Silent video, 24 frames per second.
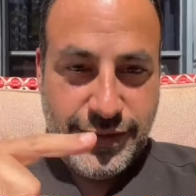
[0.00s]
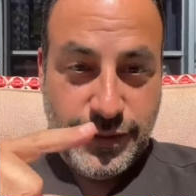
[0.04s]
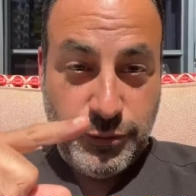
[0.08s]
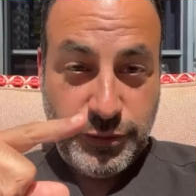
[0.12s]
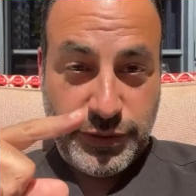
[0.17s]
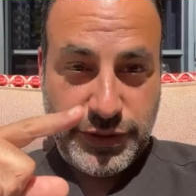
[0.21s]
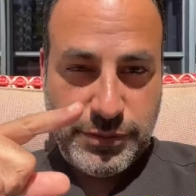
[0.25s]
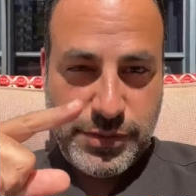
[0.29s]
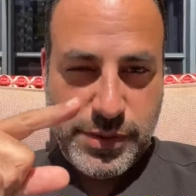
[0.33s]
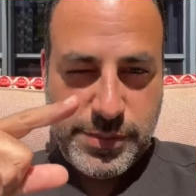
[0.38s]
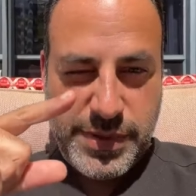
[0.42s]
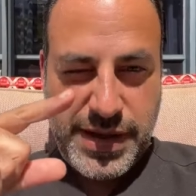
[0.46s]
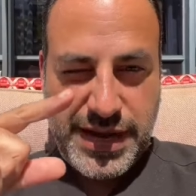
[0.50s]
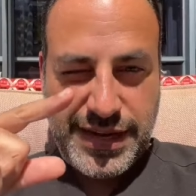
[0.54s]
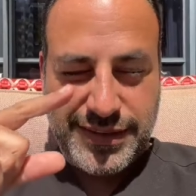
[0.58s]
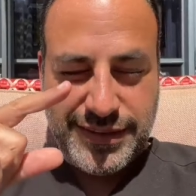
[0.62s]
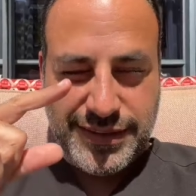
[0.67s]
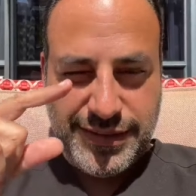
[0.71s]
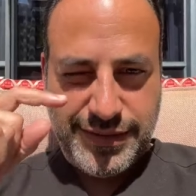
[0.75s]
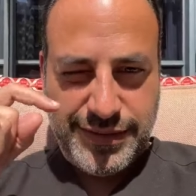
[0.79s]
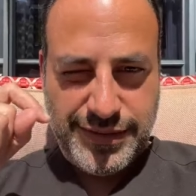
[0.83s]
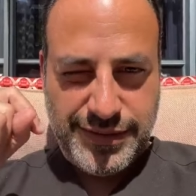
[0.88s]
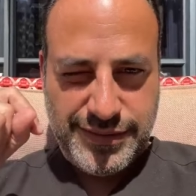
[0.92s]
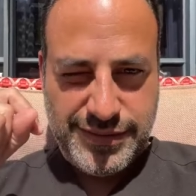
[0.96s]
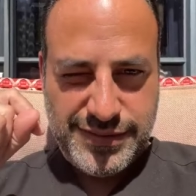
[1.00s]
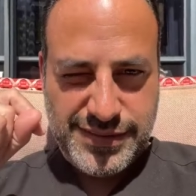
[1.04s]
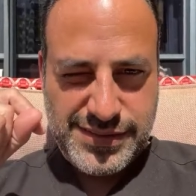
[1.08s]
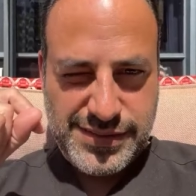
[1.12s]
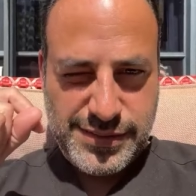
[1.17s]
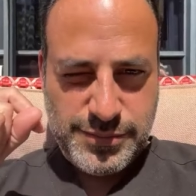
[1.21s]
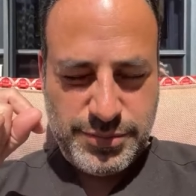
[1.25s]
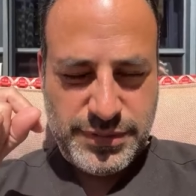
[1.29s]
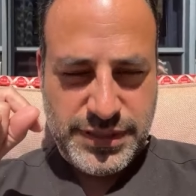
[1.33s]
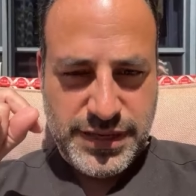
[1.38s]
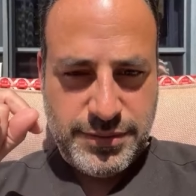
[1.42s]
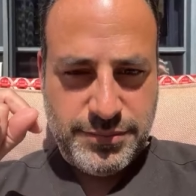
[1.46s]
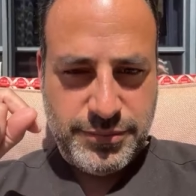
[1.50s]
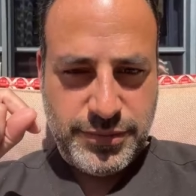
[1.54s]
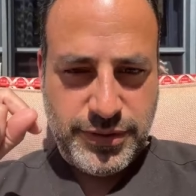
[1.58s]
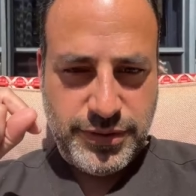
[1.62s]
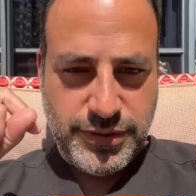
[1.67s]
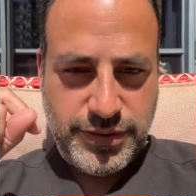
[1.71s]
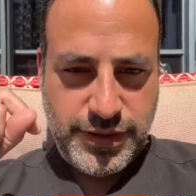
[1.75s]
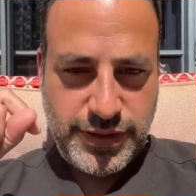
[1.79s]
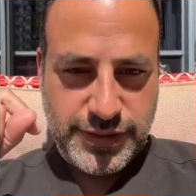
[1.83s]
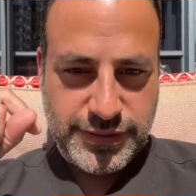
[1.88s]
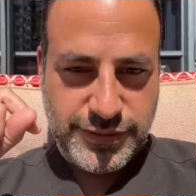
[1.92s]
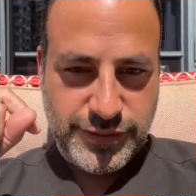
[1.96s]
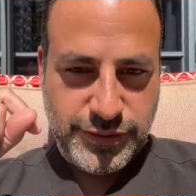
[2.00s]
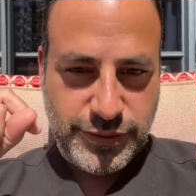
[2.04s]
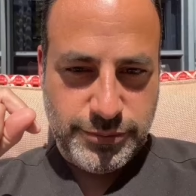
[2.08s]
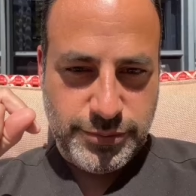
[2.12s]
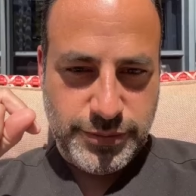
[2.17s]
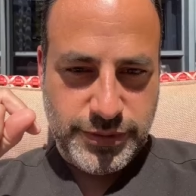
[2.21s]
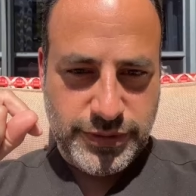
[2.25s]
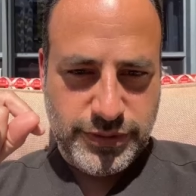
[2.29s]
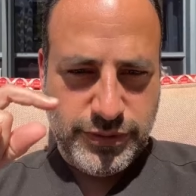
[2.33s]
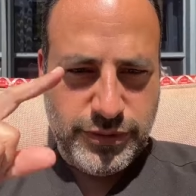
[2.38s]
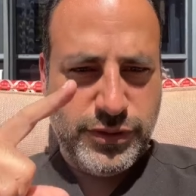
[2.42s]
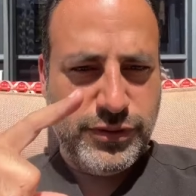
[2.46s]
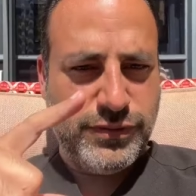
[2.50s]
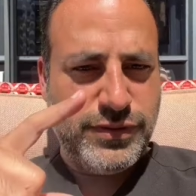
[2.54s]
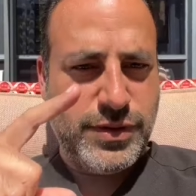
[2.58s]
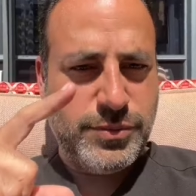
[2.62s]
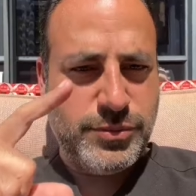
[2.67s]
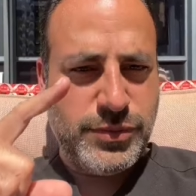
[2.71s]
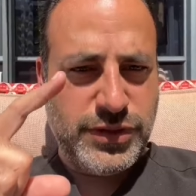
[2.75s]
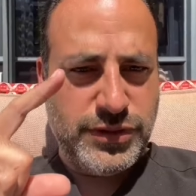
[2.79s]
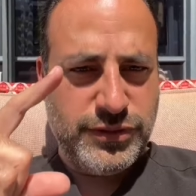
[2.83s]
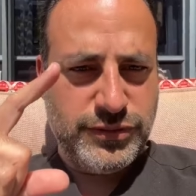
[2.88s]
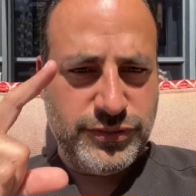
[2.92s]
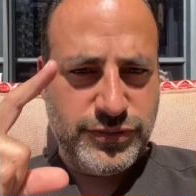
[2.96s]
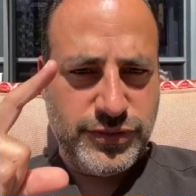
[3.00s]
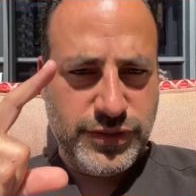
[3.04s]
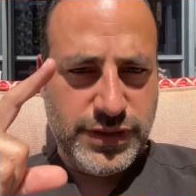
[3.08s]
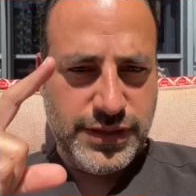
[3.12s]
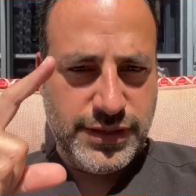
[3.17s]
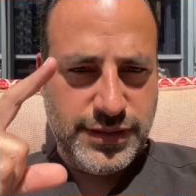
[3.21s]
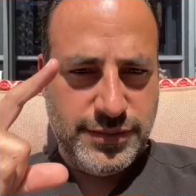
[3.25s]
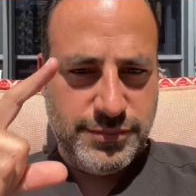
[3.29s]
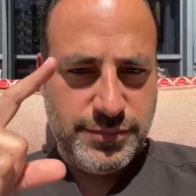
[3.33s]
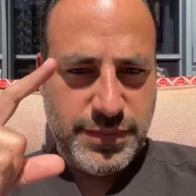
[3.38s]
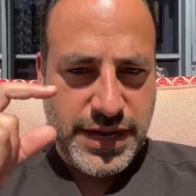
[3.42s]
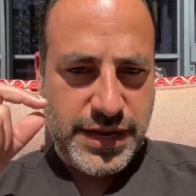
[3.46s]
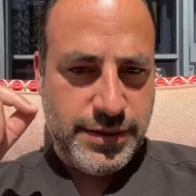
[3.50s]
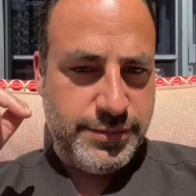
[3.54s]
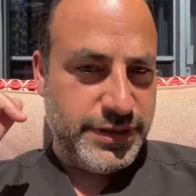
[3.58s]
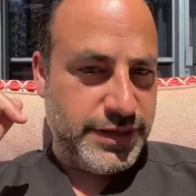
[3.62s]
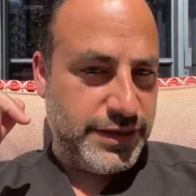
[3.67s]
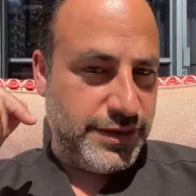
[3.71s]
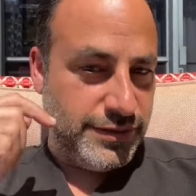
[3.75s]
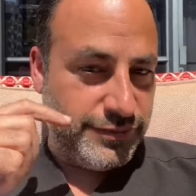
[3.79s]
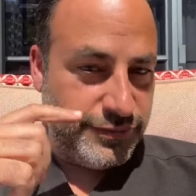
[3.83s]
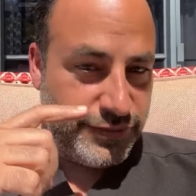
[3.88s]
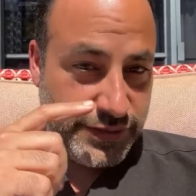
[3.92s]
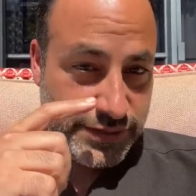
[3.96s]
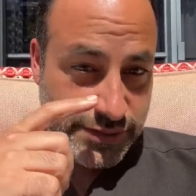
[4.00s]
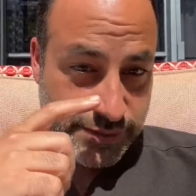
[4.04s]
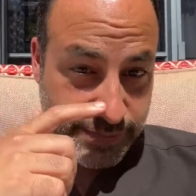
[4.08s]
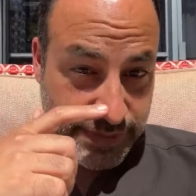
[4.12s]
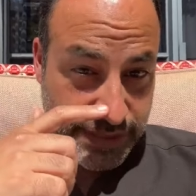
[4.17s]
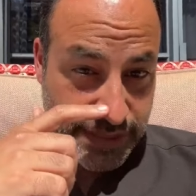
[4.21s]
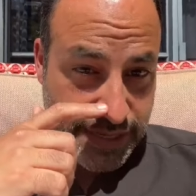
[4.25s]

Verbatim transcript: And we're going to be back there in September or October or November for the Miami conference.